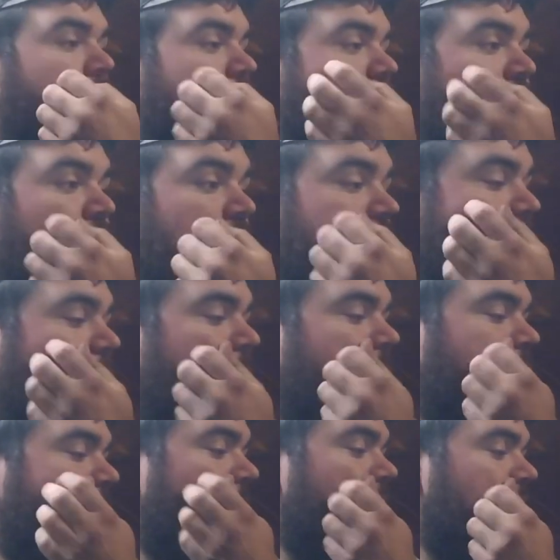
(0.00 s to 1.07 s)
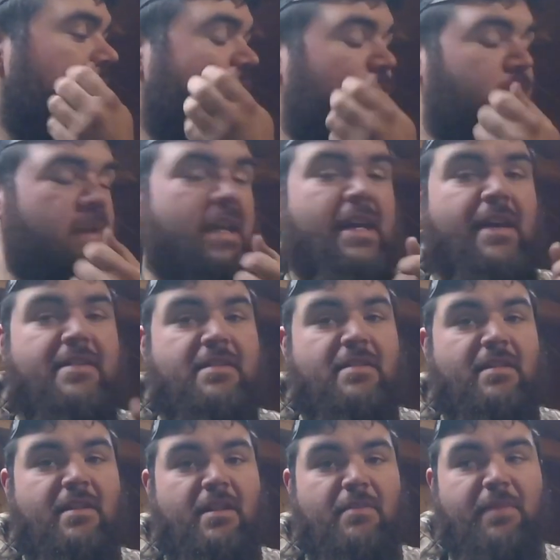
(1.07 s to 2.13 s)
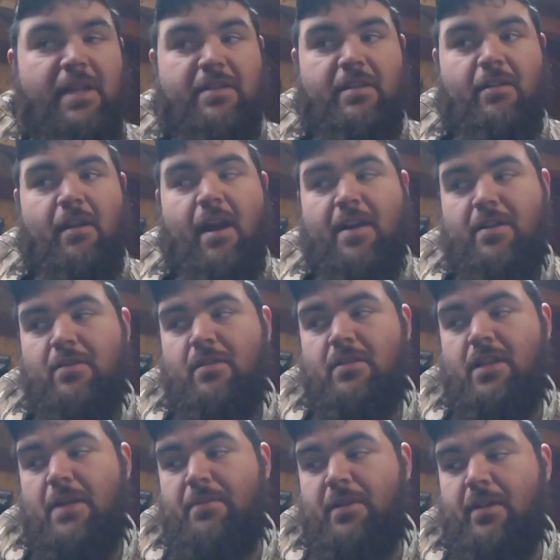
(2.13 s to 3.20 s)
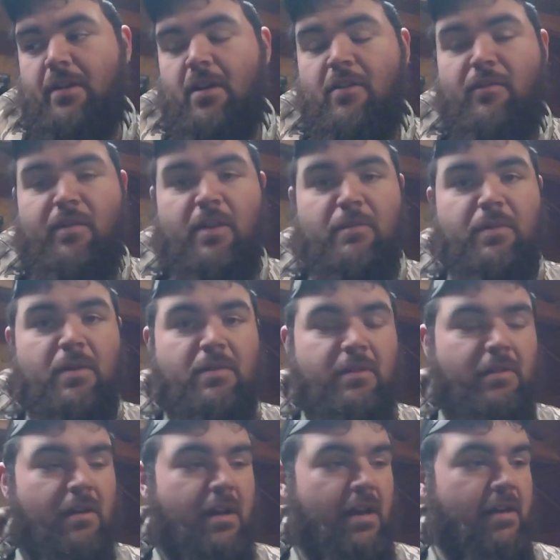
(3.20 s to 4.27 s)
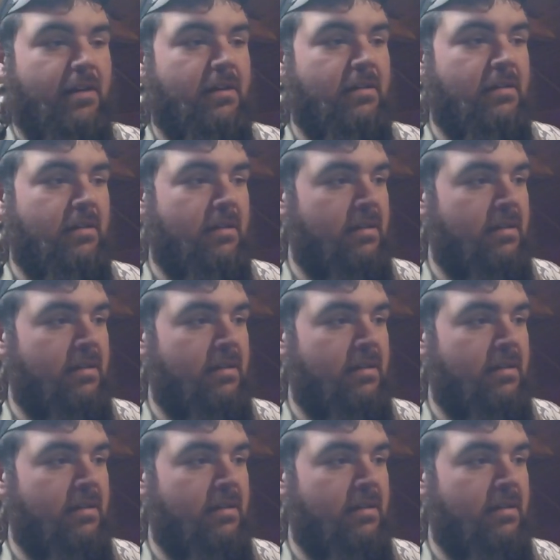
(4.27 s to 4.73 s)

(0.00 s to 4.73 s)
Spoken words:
So enough BS in here. I'm gonna get the grinder hooked up, cut off wheel, put on the grinder,